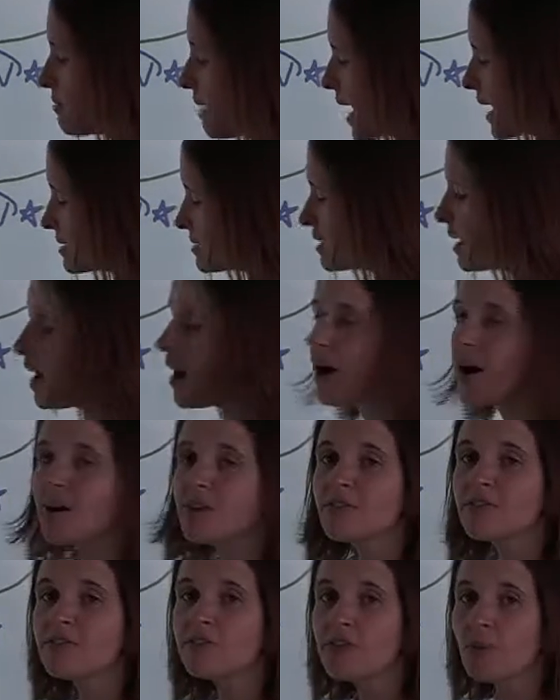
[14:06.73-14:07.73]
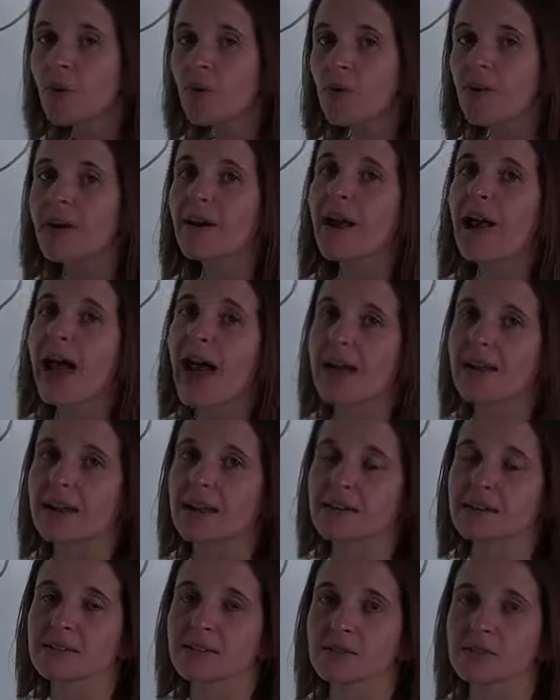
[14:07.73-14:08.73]
max of 4 at
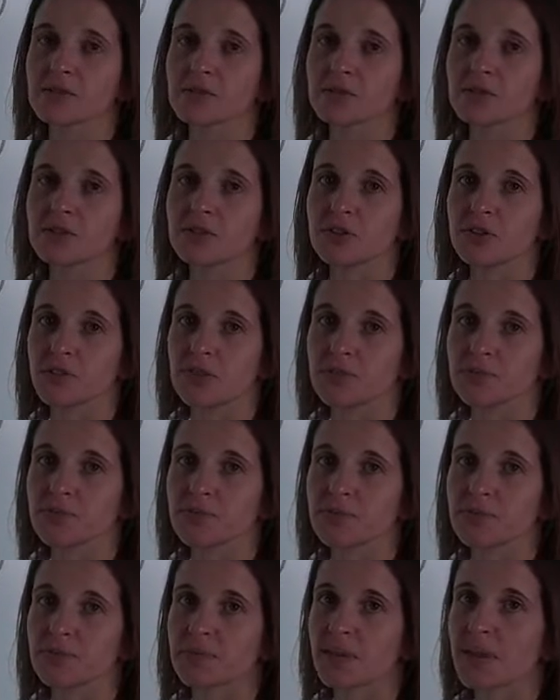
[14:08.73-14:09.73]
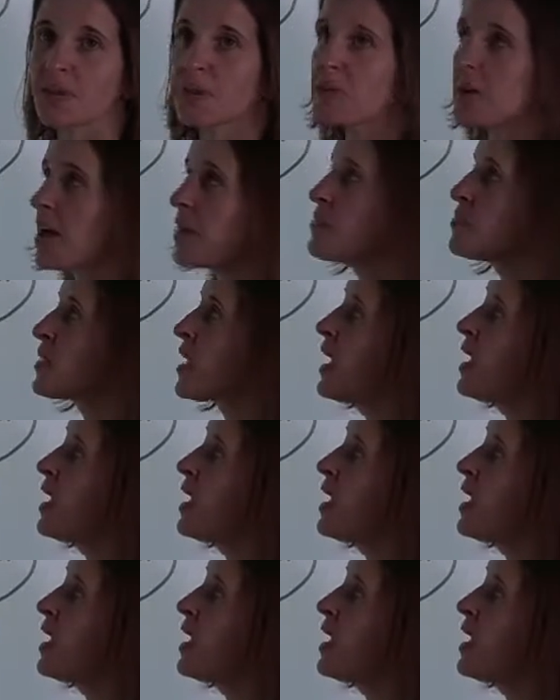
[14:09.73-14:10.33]
x equals 2. Okay?